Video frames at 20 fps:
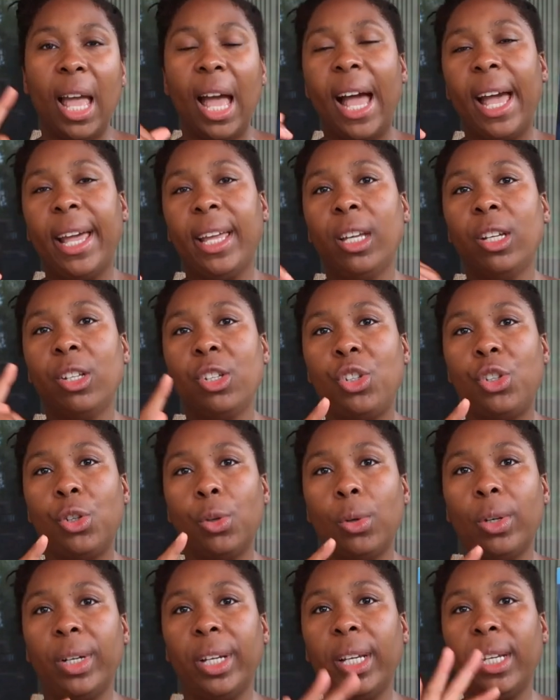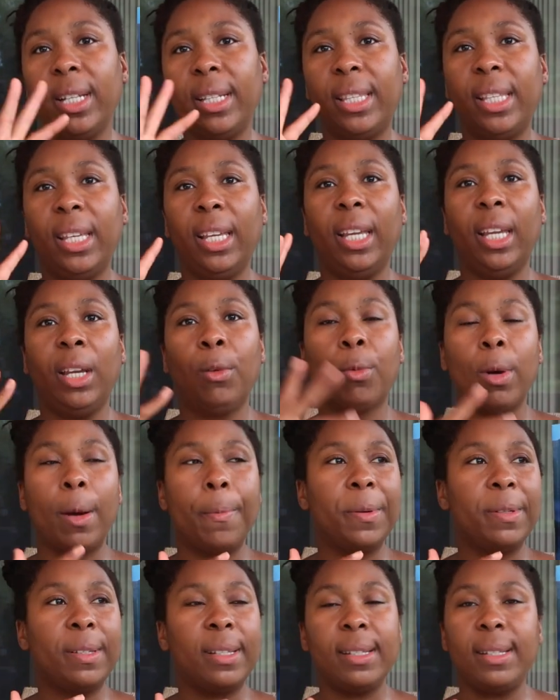I enjoy the
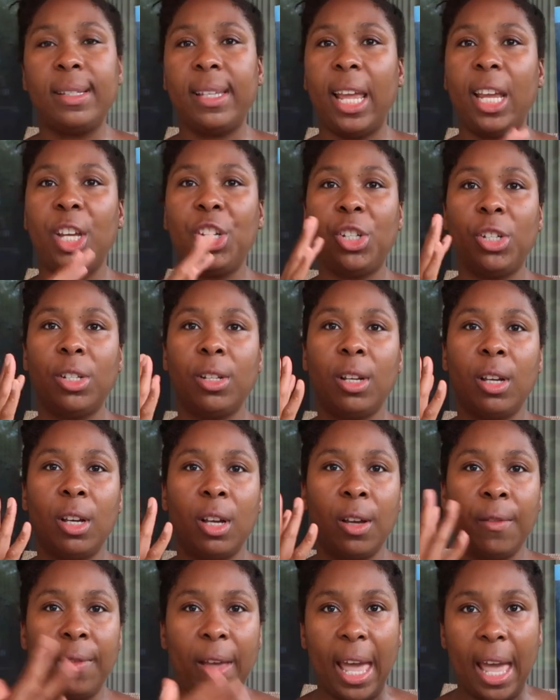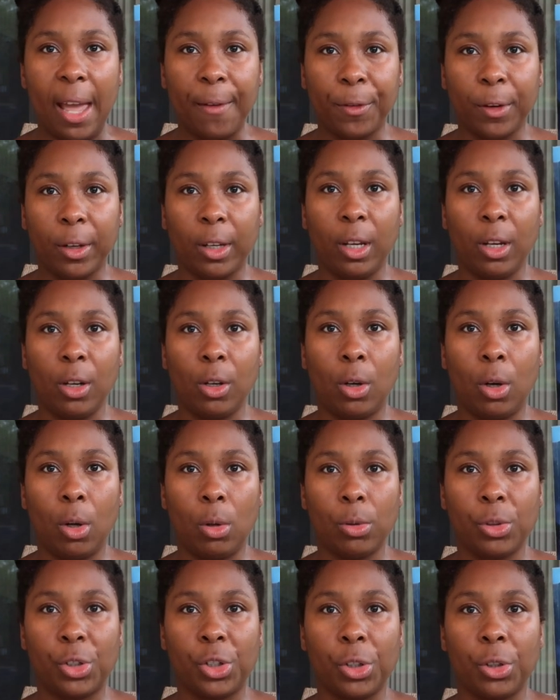representation of African
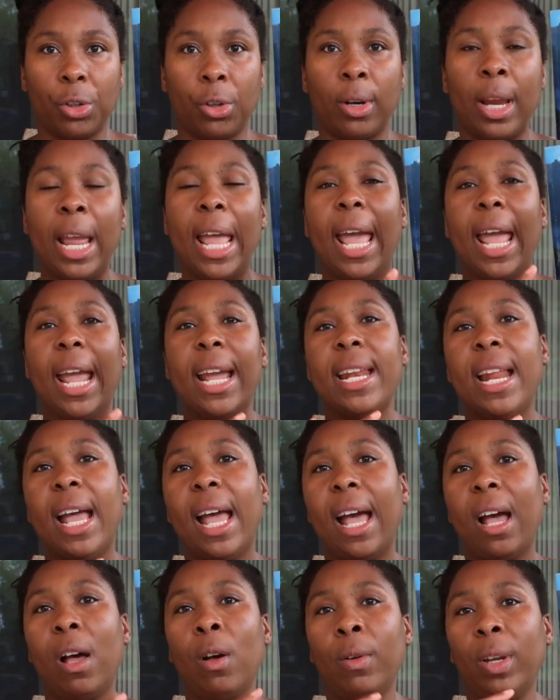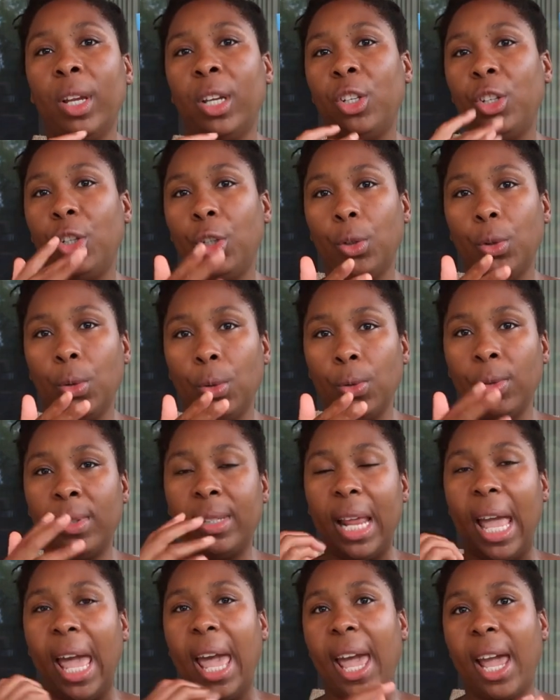culture and how it
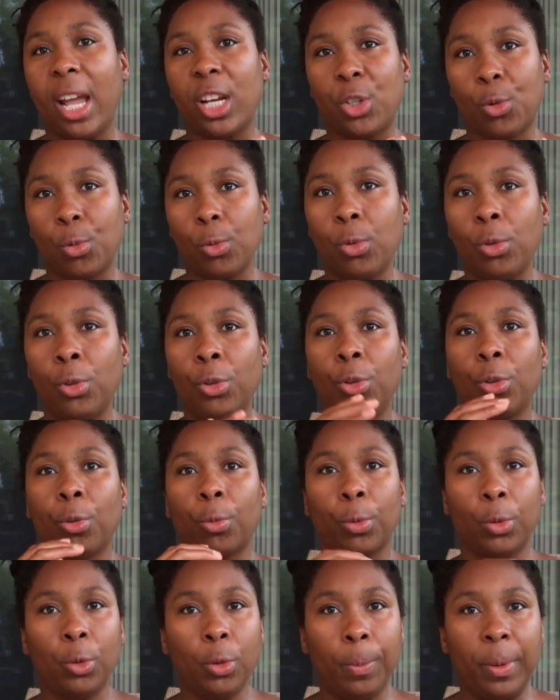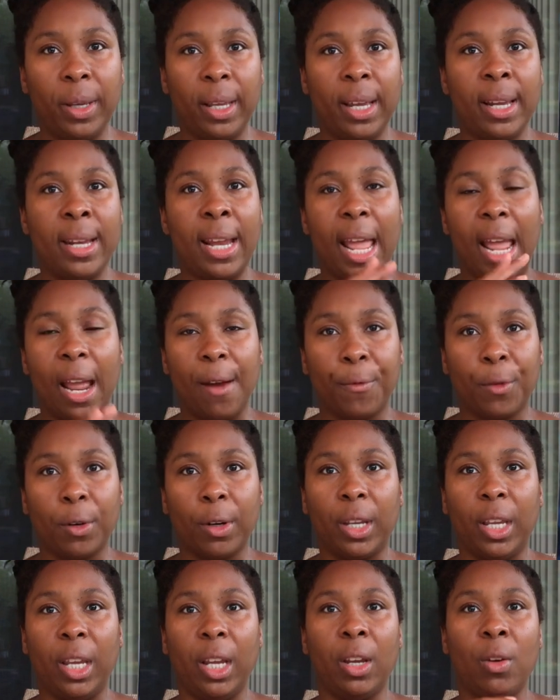used actual Yoruban
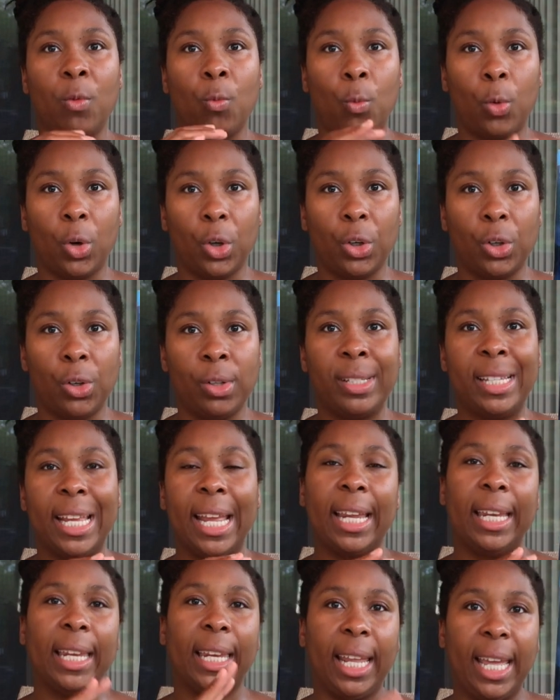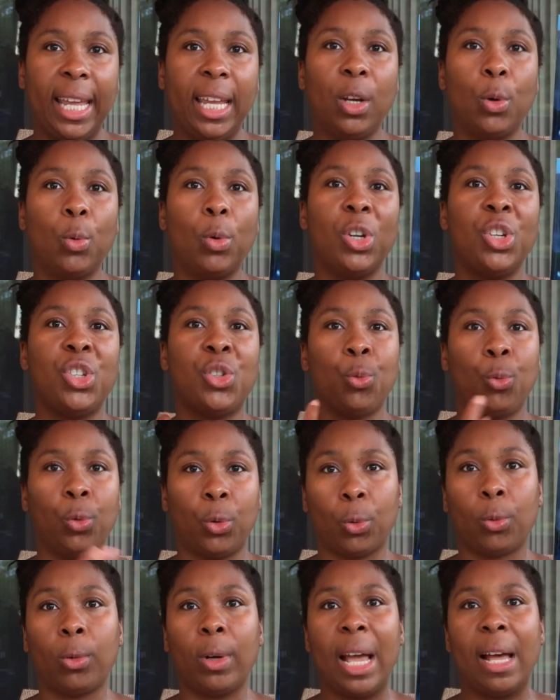African words and language
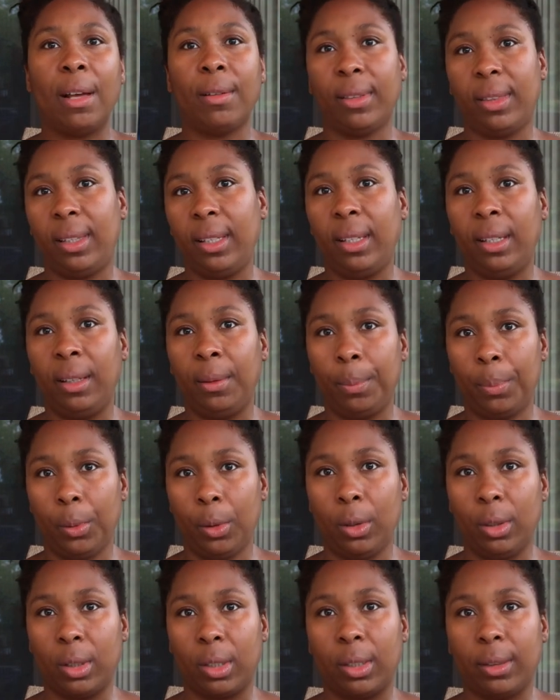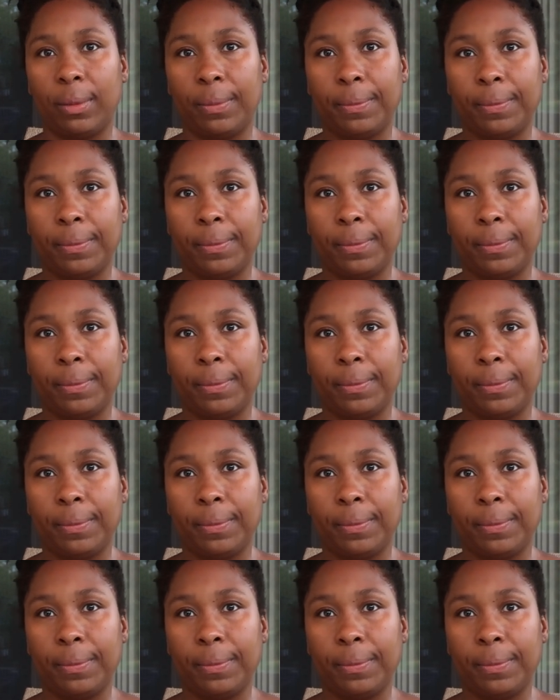throughout the book.